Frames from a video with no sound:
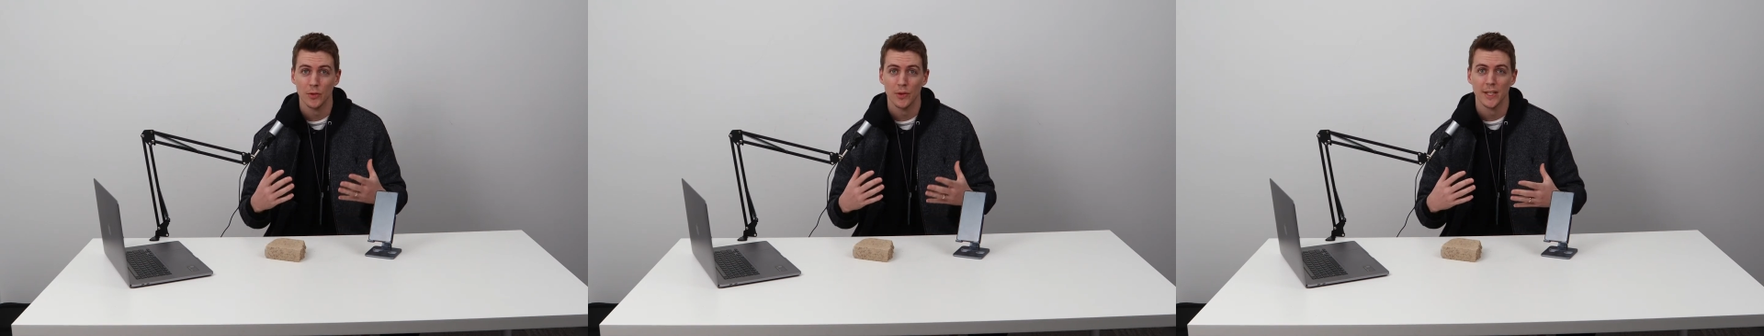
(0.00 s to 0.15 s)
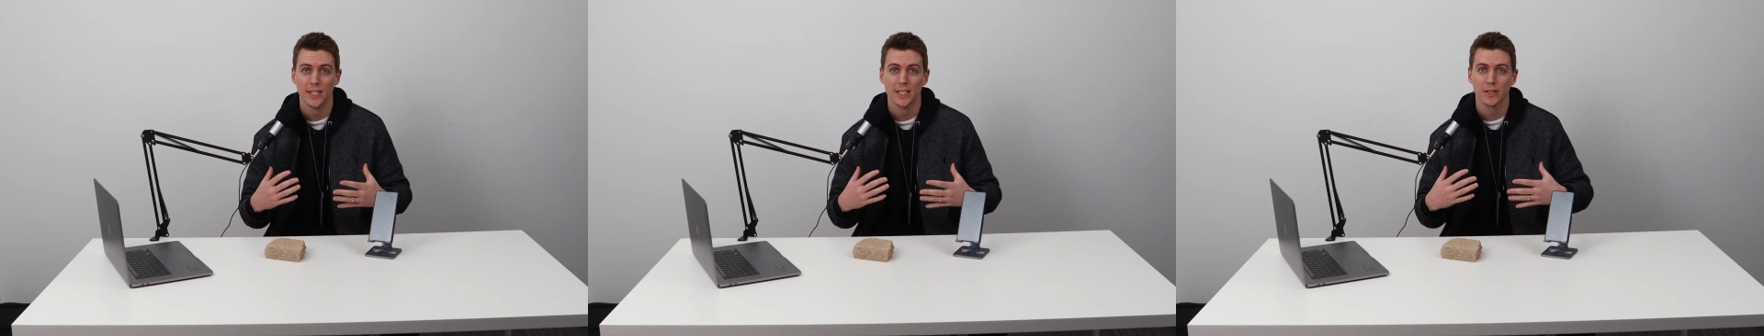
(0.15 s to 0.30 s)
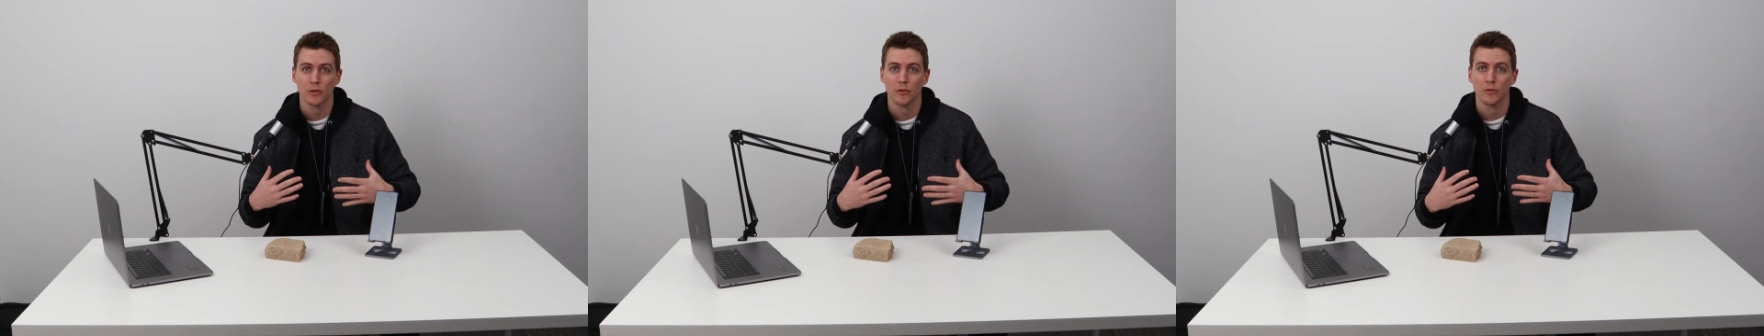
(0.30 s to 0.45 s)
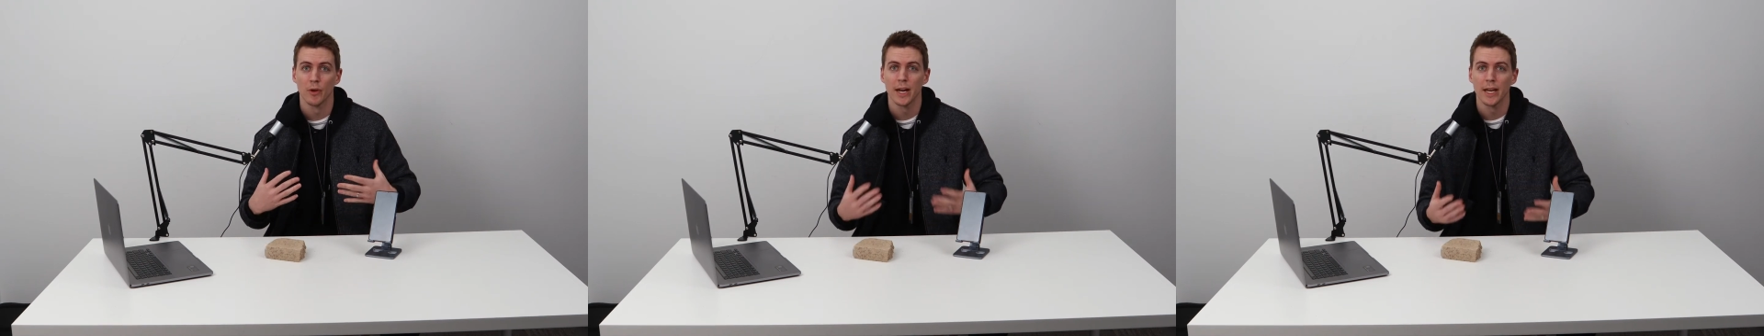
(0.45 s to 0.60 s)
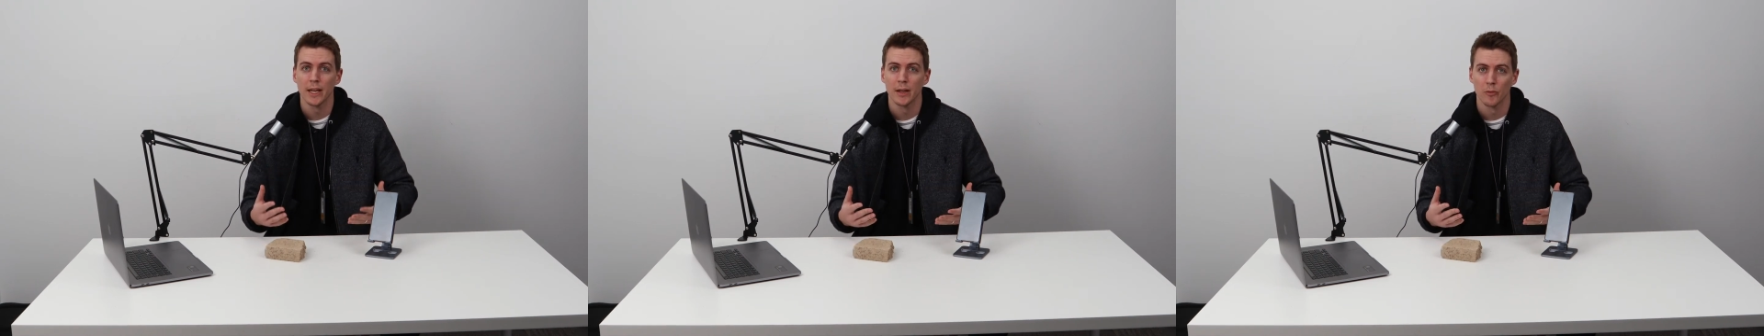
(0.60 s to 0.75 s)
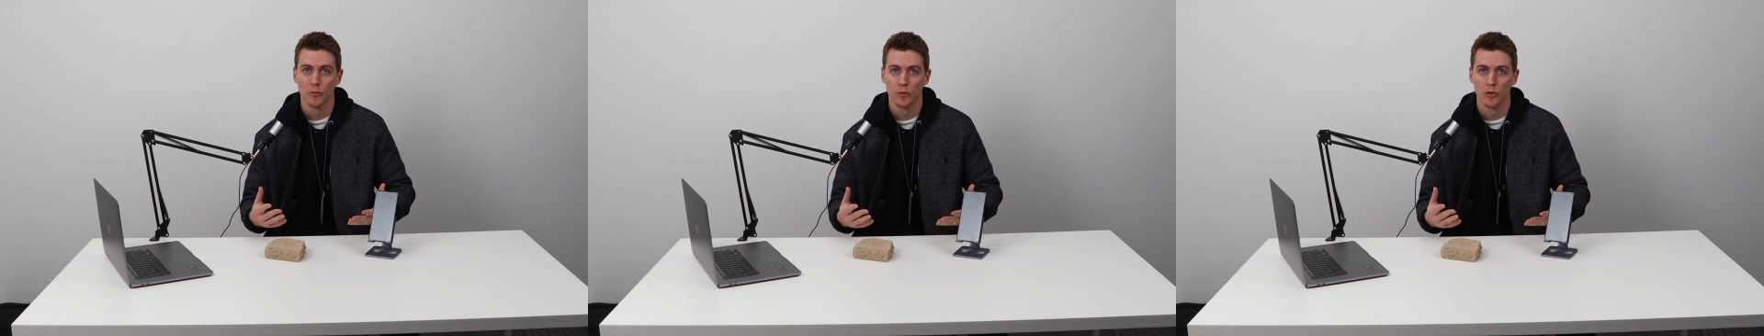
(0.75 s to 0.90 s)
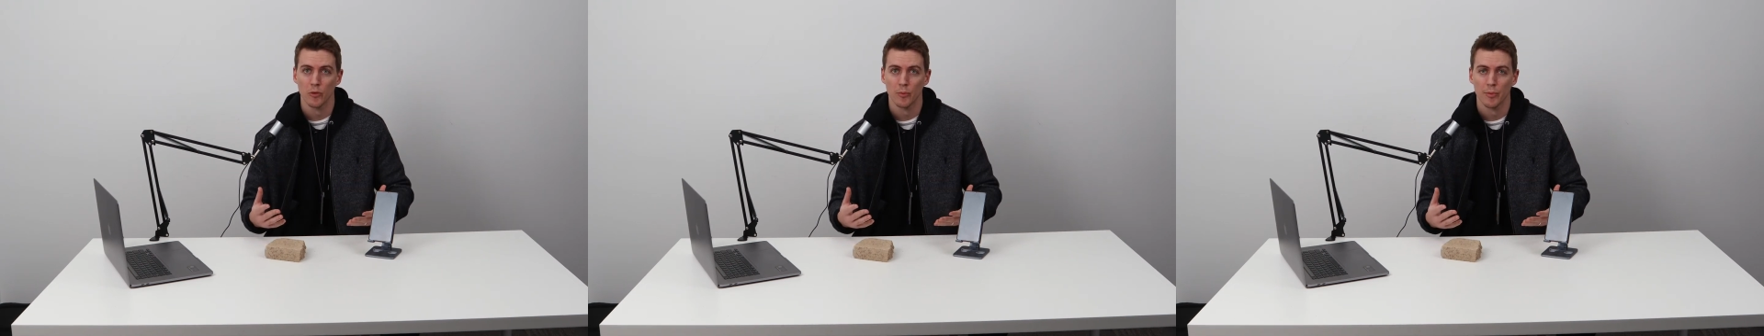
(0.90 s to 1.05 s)
this
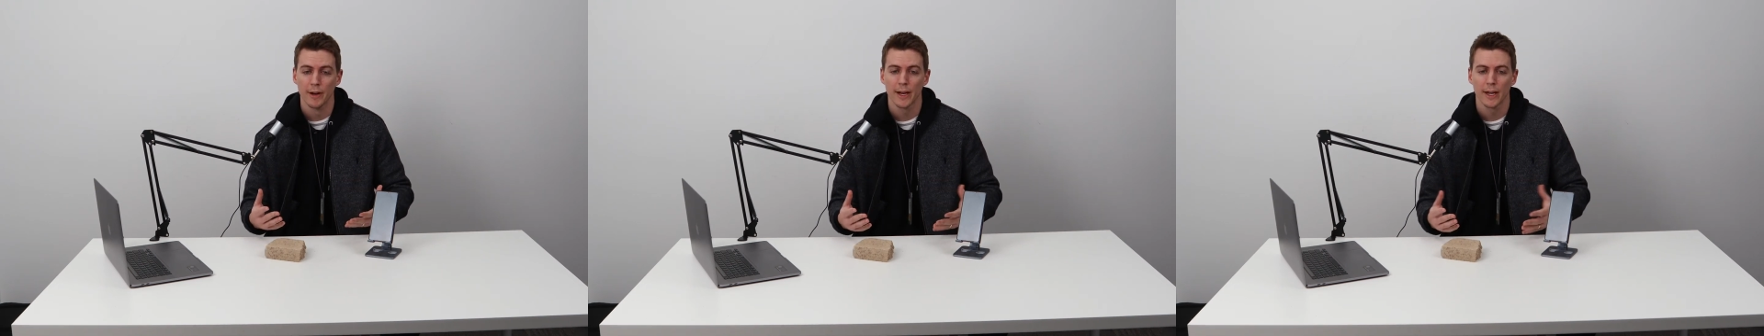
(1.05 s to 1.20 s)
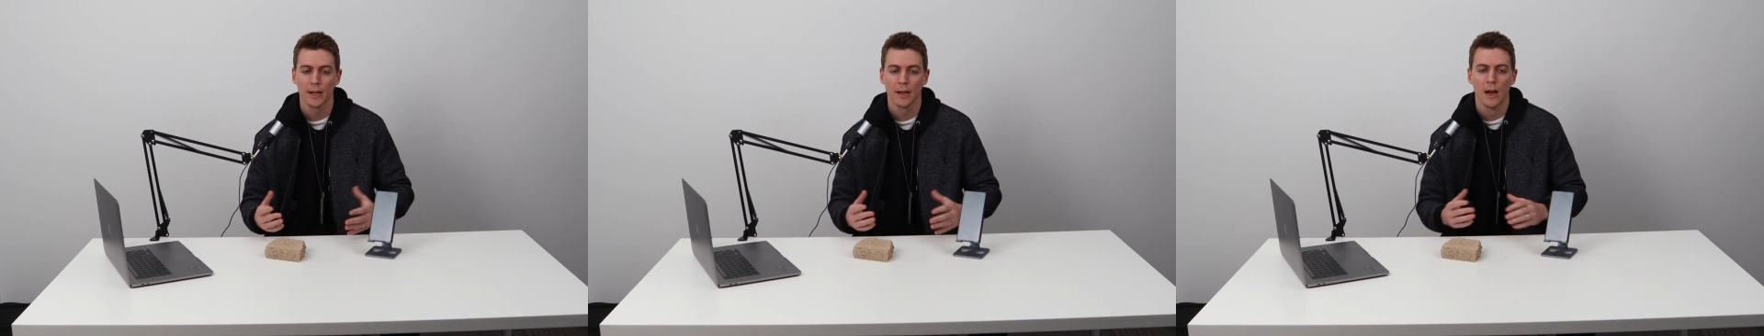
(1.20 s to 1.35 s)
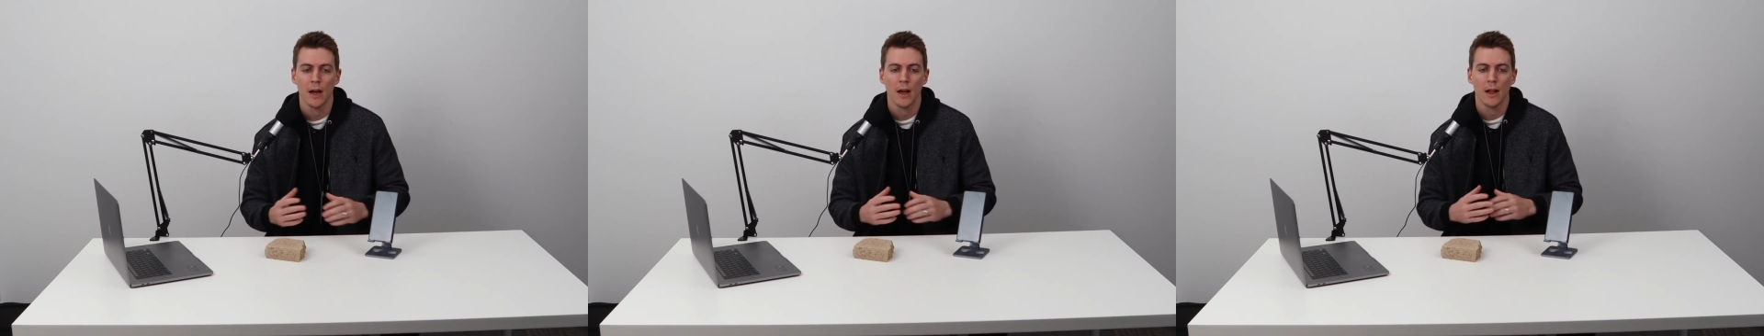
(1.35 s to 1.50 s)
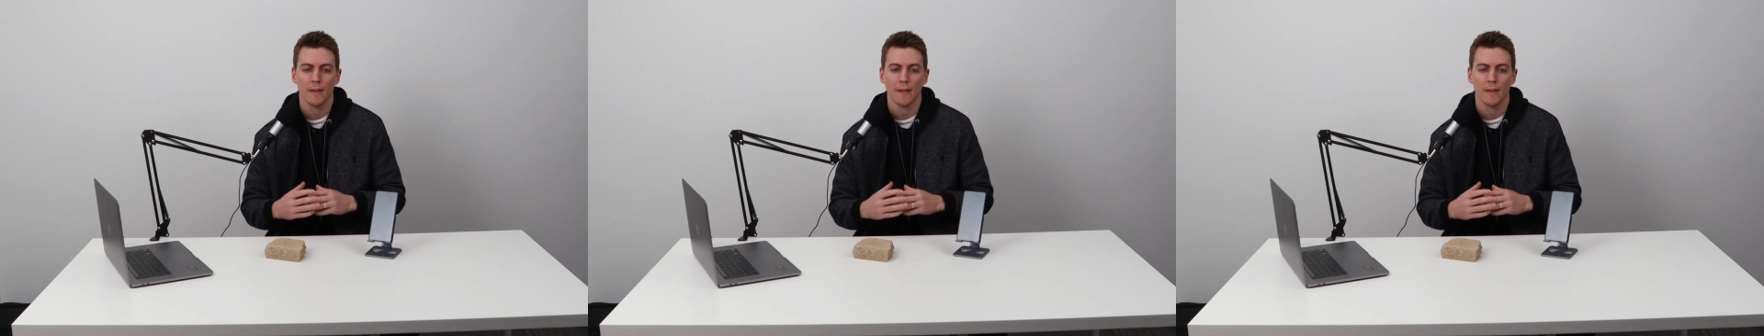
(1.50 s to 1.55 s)
grading rubric